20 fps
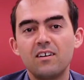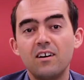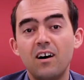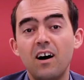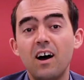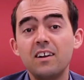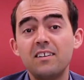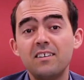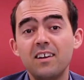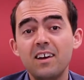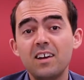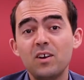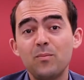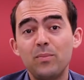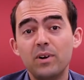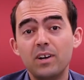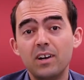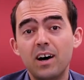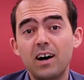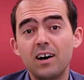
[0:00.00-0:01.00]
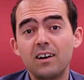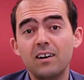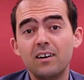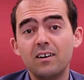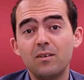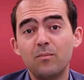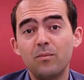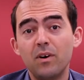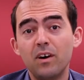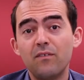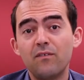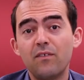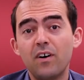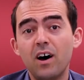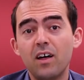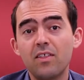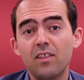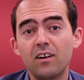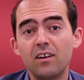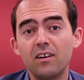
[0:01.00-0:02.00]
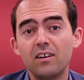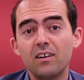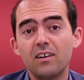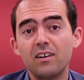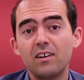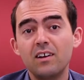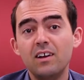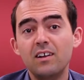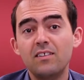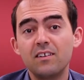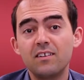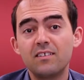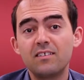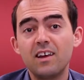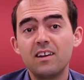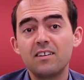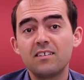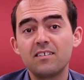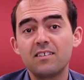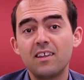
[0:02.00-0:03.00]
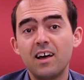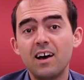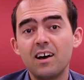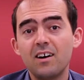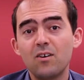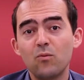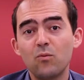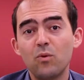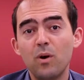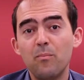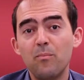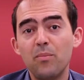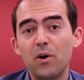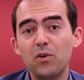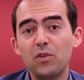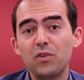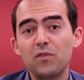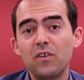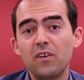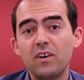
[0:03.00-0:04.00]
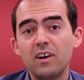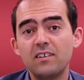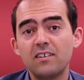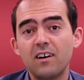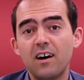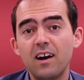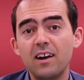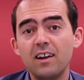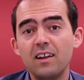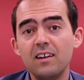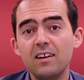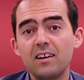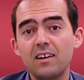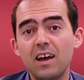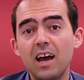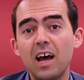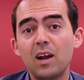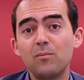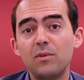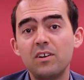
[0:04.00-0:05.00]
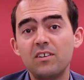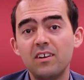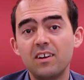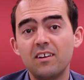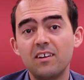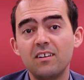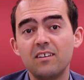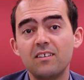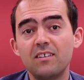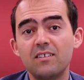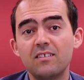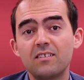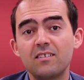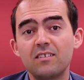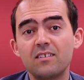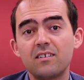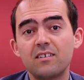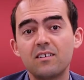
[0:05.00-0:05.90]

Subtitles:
I take banana, my father, in the sense that we're both very tidy and meticulous.